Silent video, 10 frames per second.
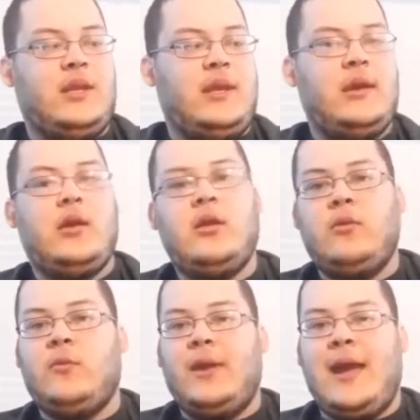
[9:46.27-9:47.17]

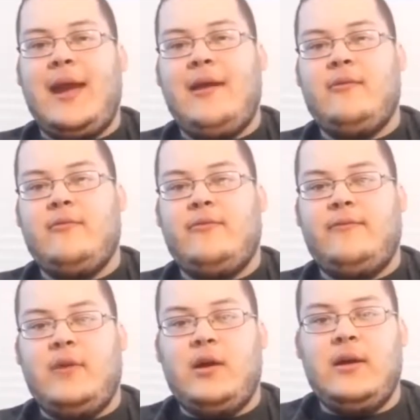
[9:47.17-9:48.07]
Here we have
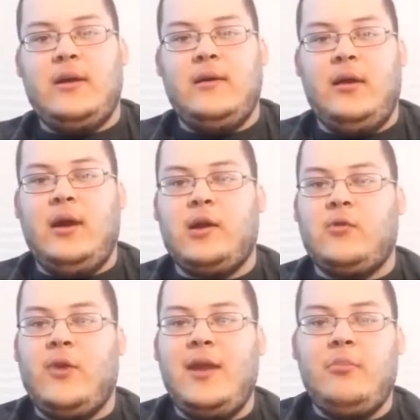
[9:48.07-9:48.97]
a
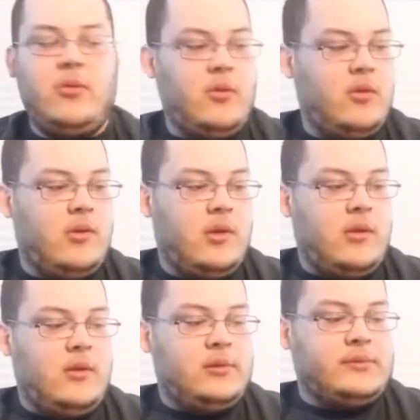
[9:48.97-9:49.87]
grape.
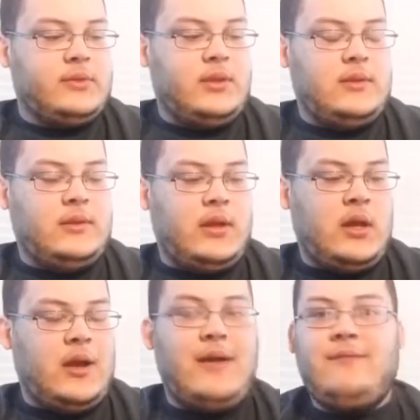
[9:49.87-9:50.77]

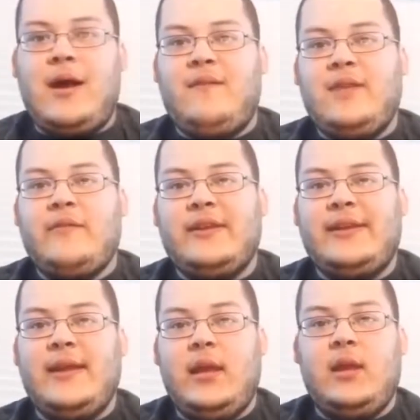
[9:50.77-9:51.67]
Now, I've never
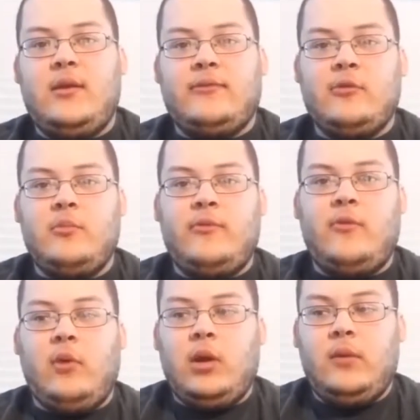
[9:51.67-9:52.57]
seen a fruit
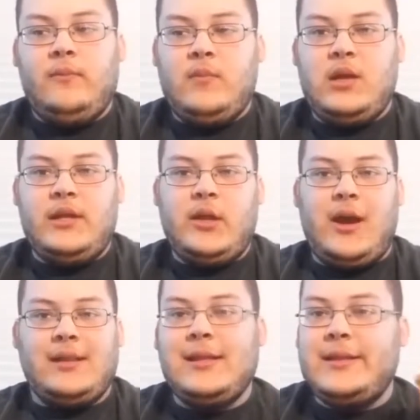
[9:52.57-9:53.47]
before, so
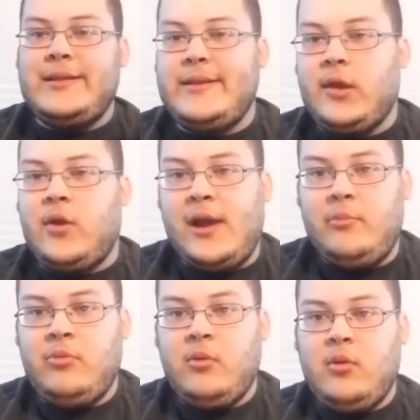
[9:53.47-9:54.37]
I think this is a grape.